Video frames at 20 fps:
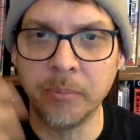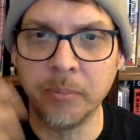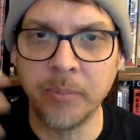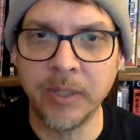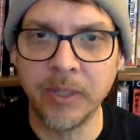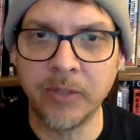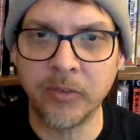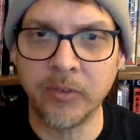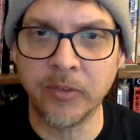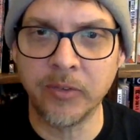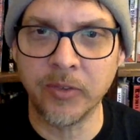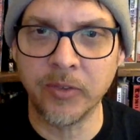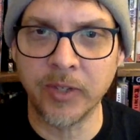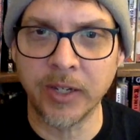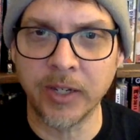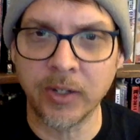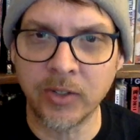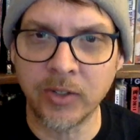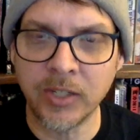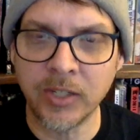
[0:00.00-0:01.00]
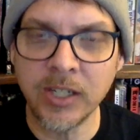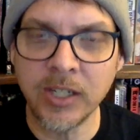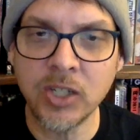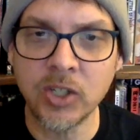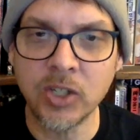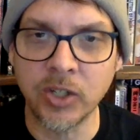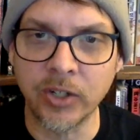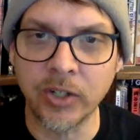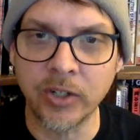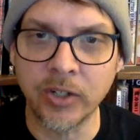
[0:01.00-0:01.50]
meets their
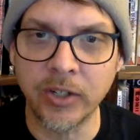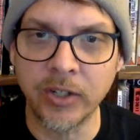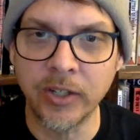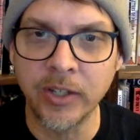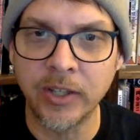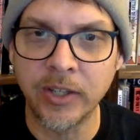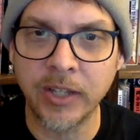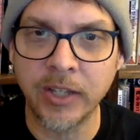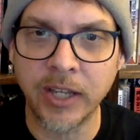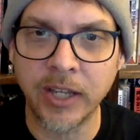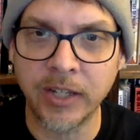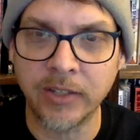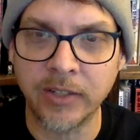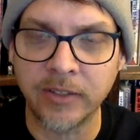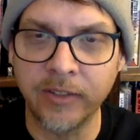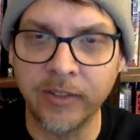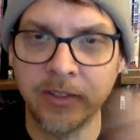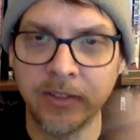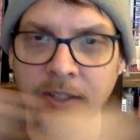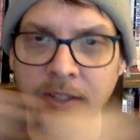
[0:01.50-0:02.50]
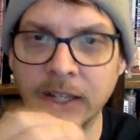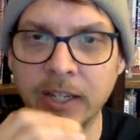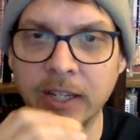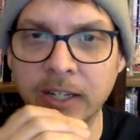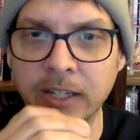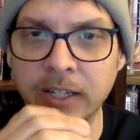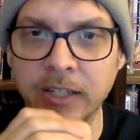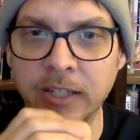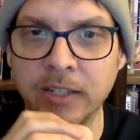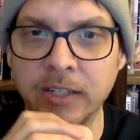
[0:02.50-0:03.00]
teacher that
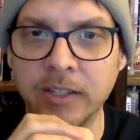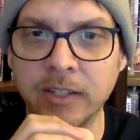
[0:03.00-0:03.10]
they